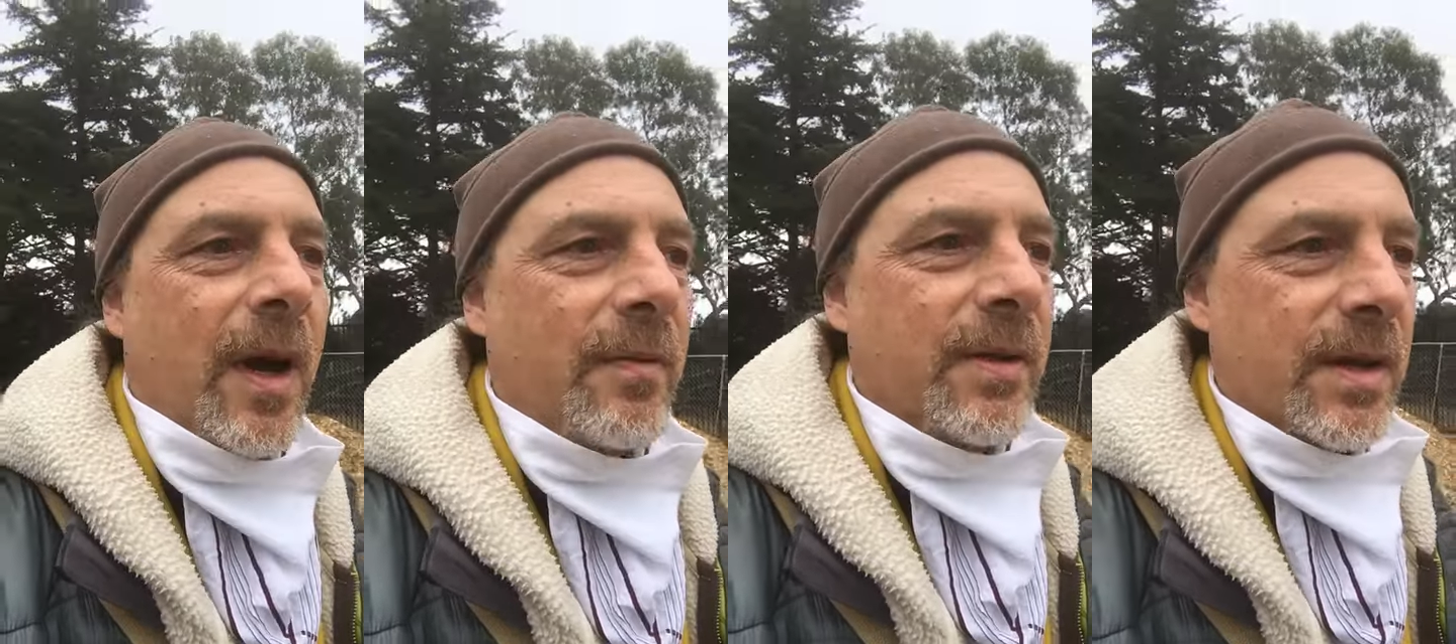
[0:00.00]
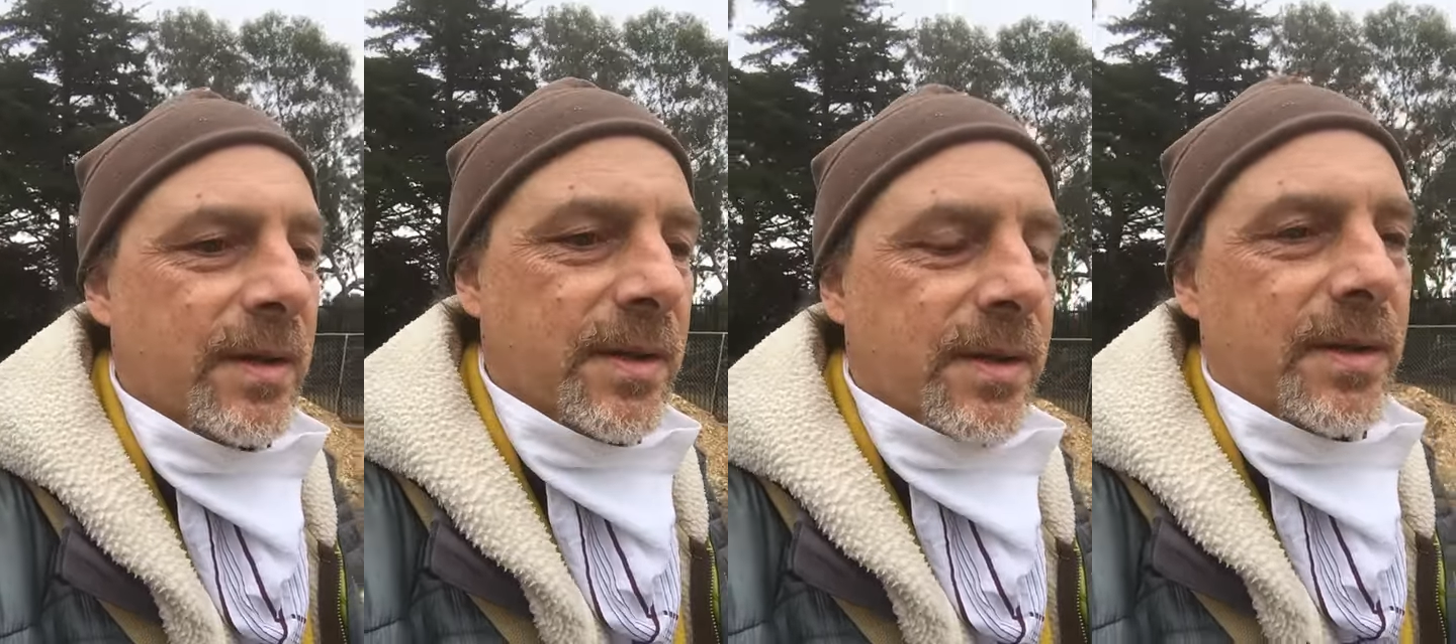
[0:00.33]

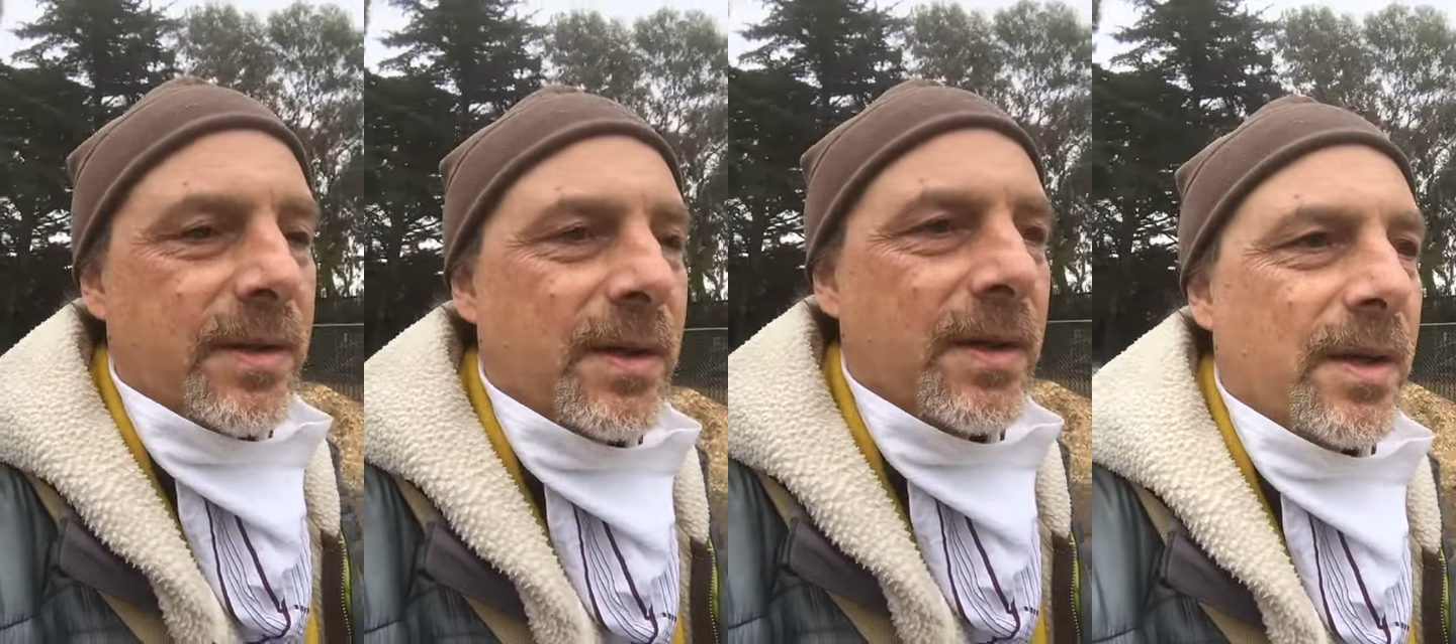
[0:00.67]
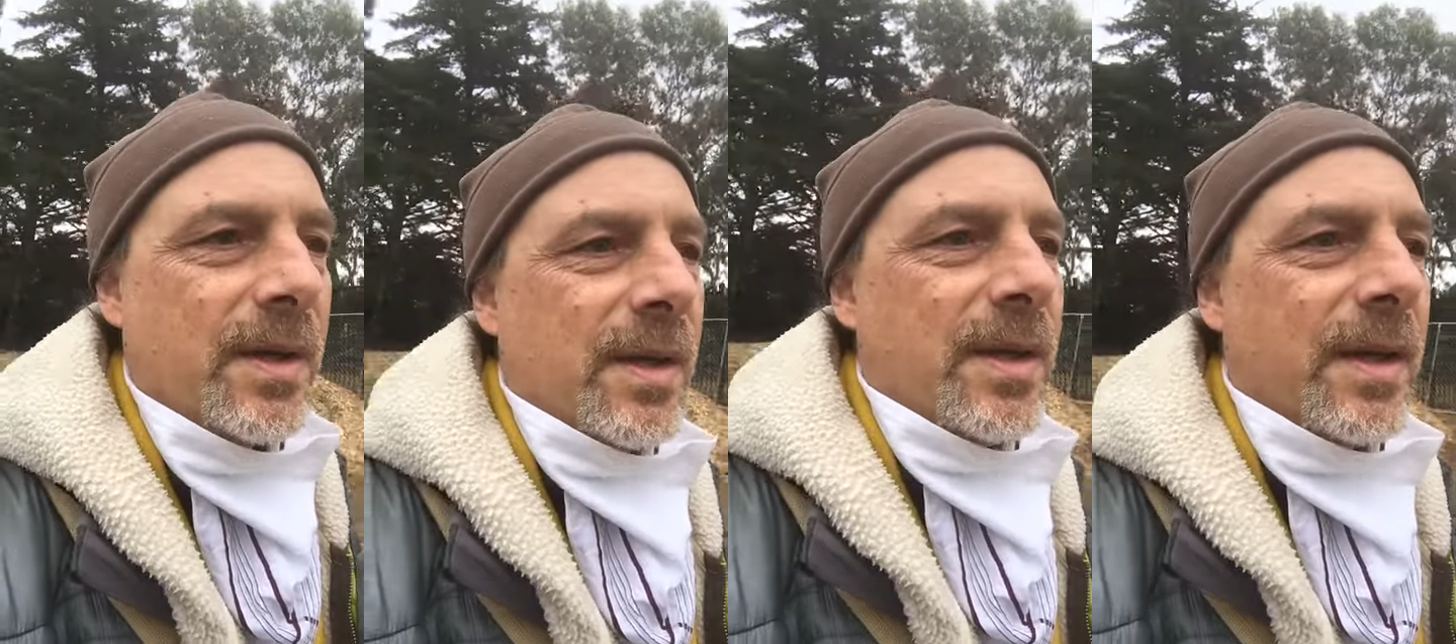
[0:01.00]
obvious,
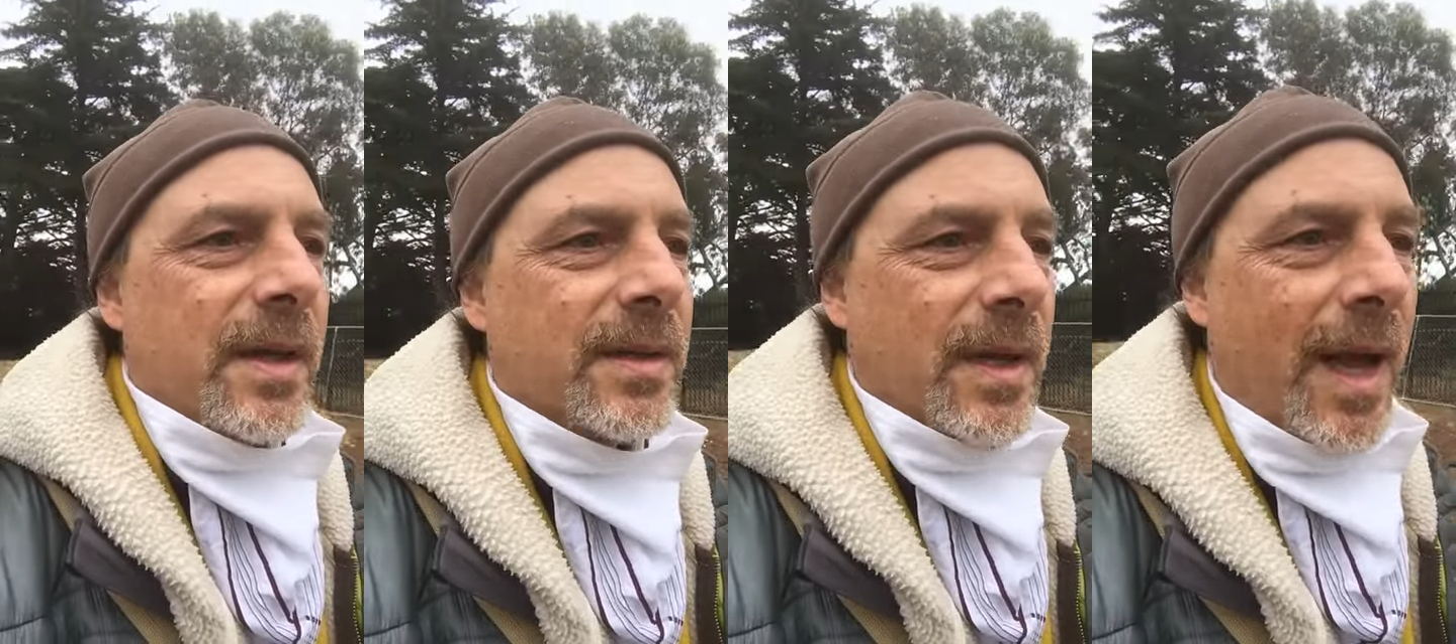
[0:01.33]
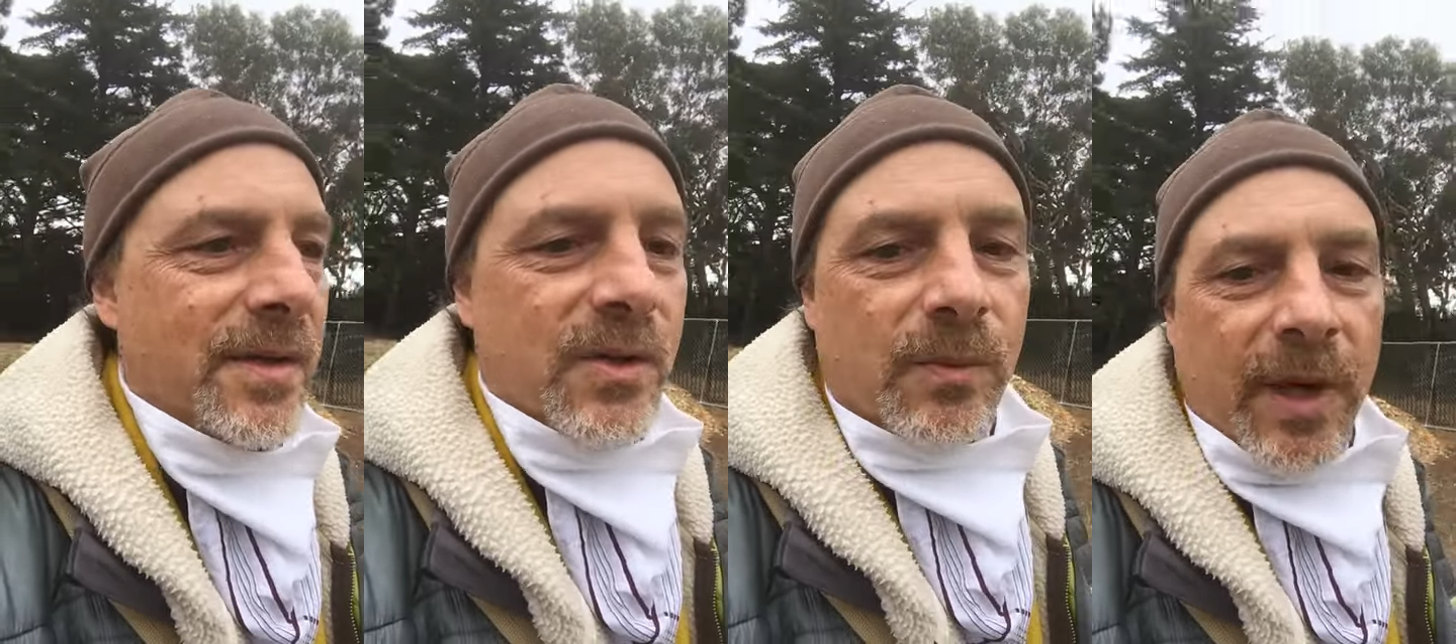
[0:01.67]

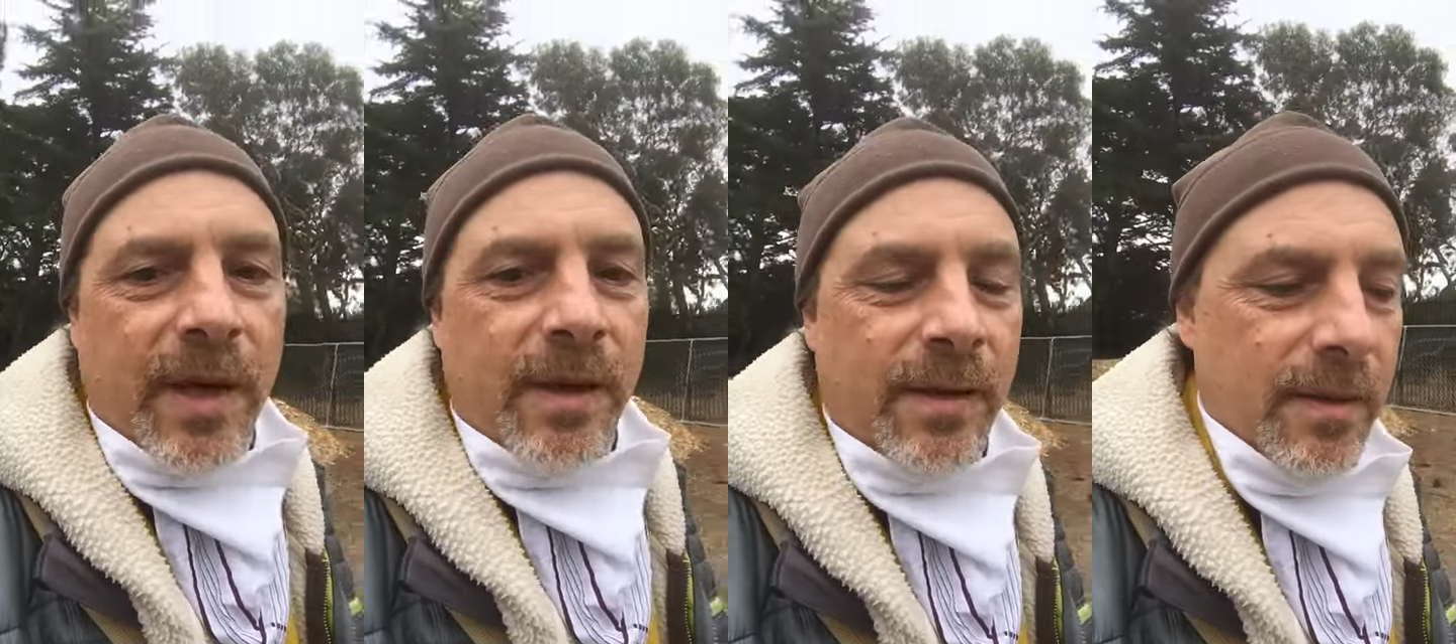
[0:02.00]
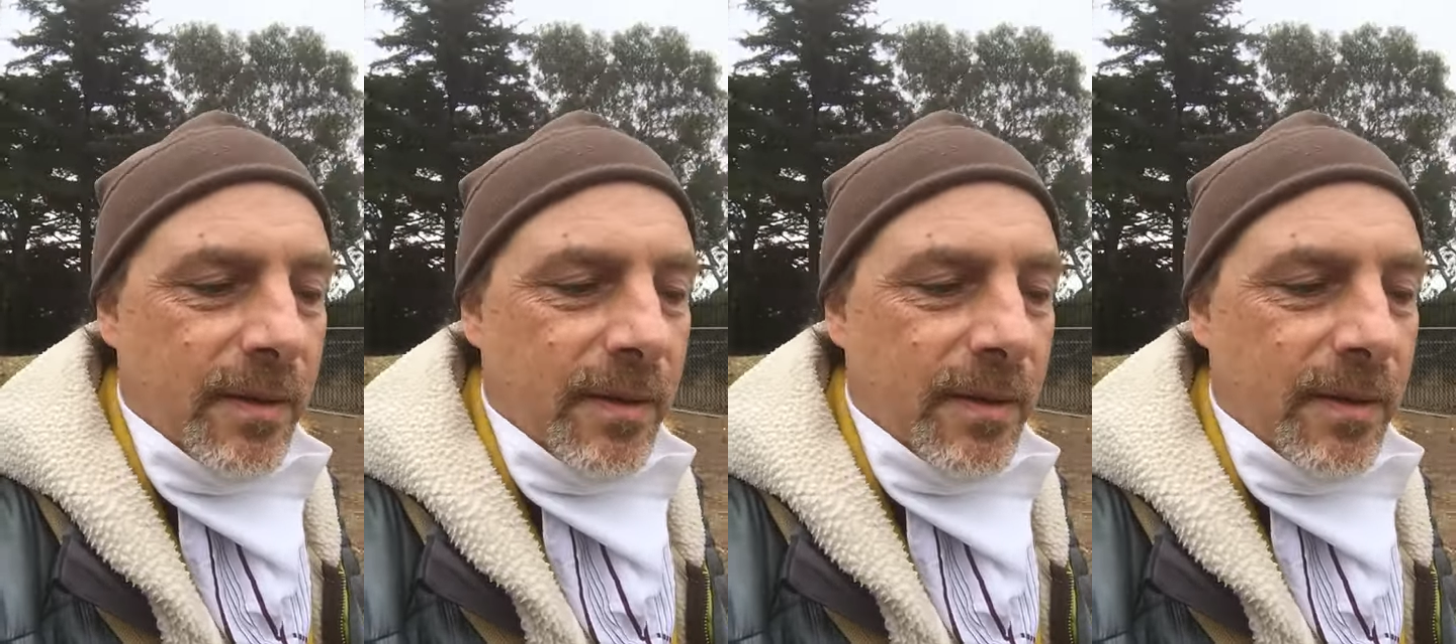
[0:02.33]
exacerbate